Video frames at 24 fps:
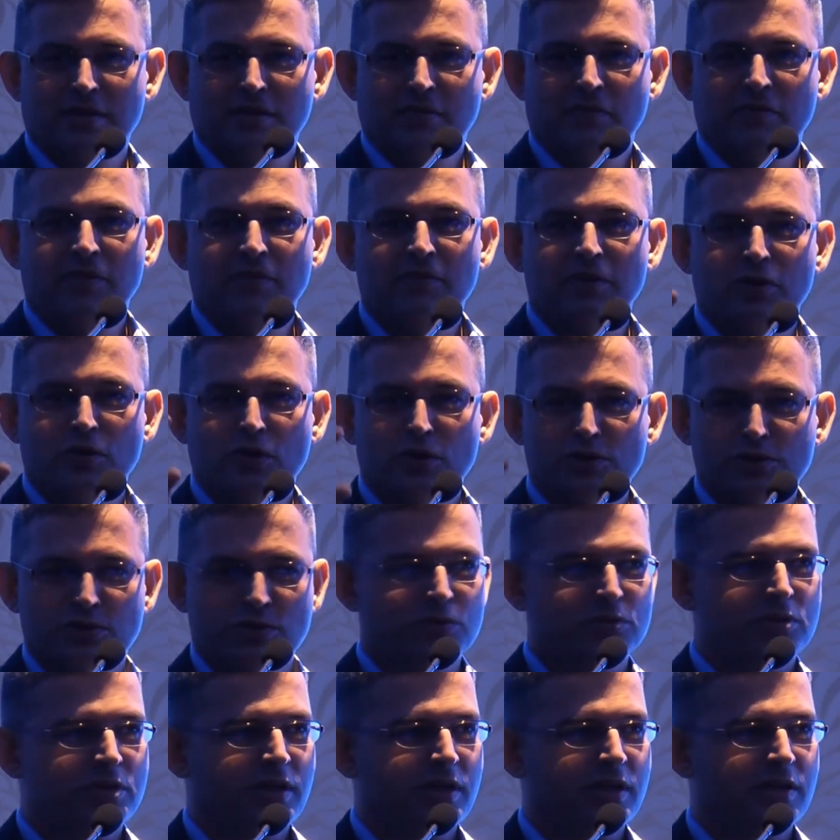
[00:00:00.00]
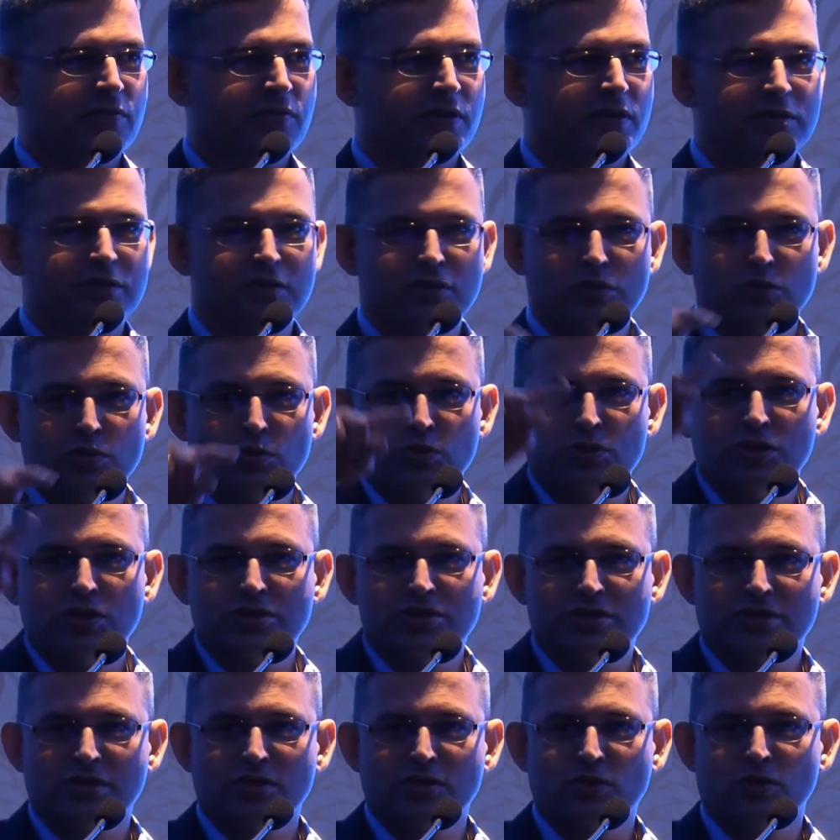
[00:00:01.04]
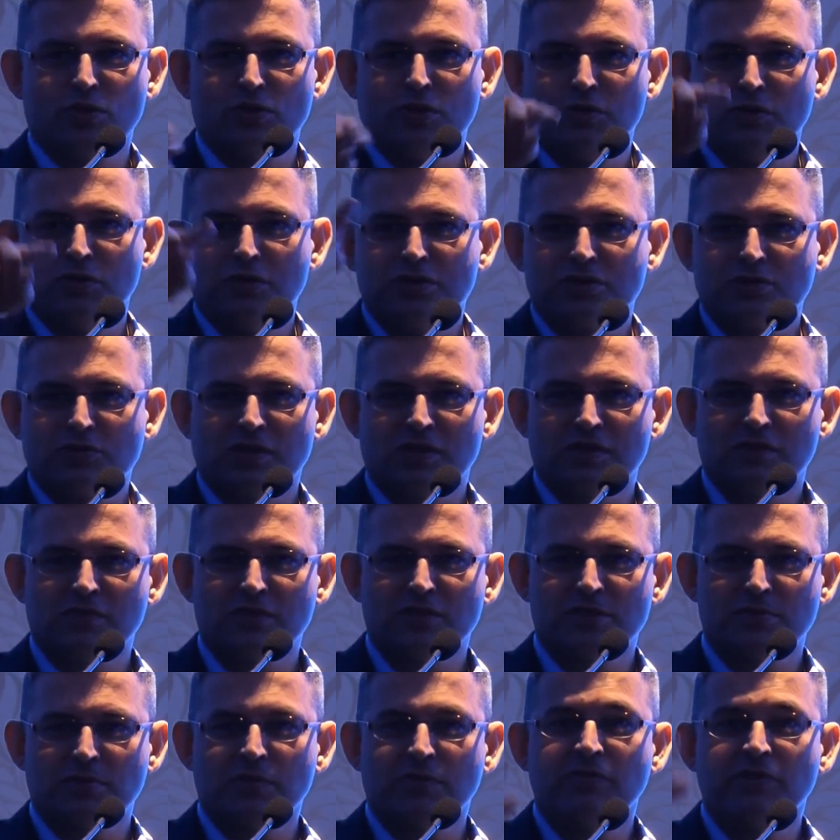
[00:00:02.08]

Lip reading: We were also there when the Doordarshan logo was quite visible.